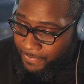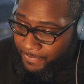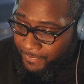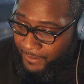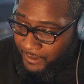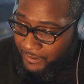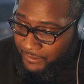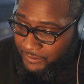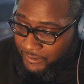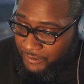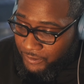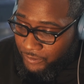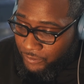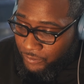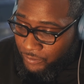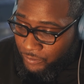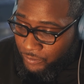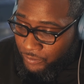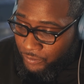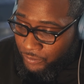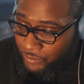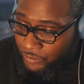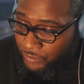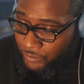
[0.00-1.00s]

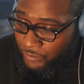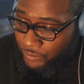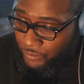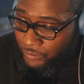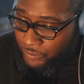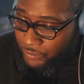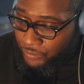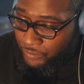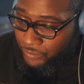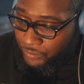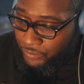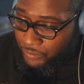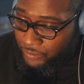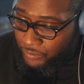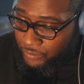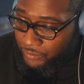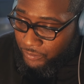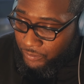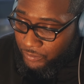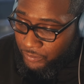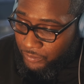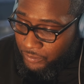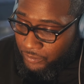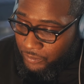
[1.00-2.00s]
to
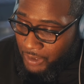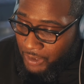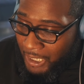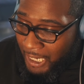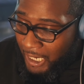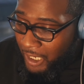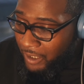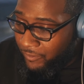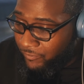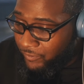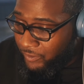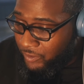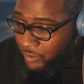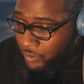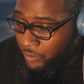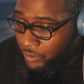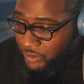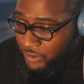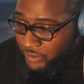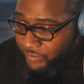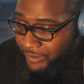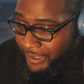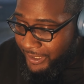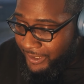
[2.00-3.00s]
our record
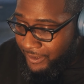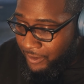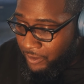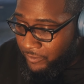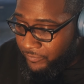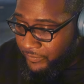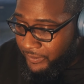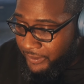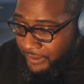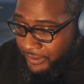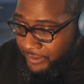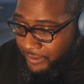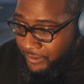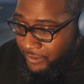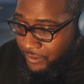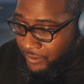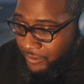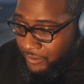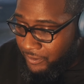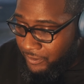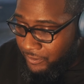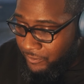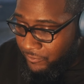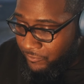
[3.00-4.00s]
track over here,
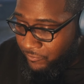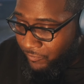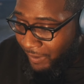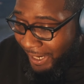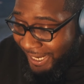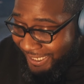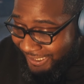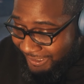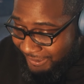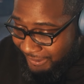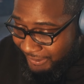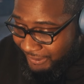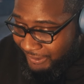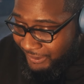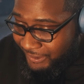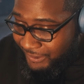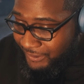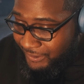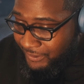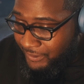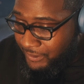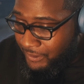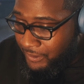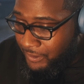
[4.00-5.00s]
right click it,
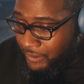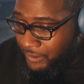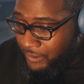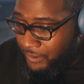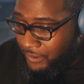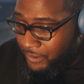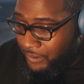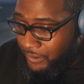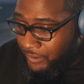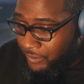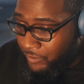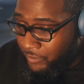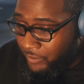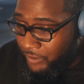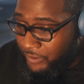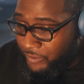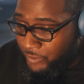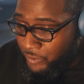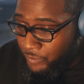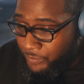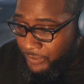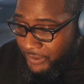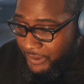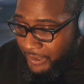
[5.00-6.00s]
go to
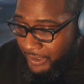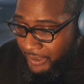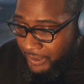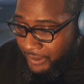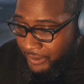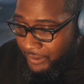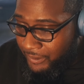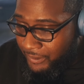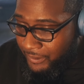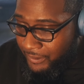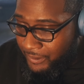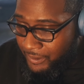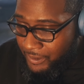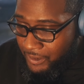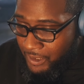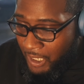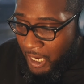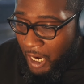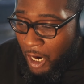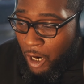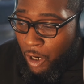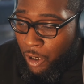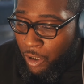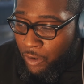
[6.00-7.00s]
duplicate. I
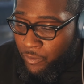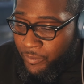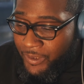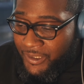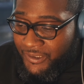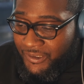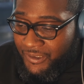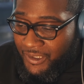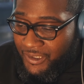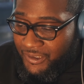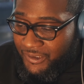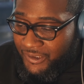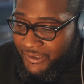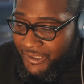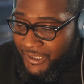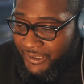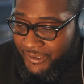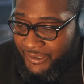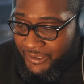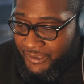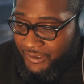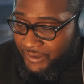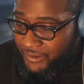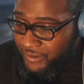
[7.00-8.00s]
always uncheck
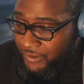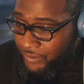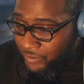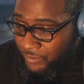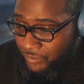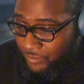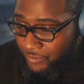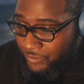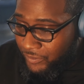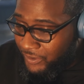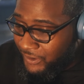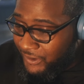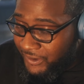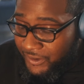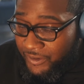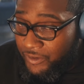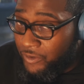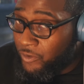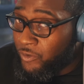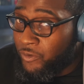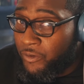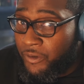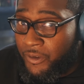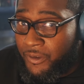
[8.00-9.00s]
these two, just
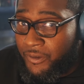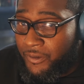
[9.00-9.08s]
do it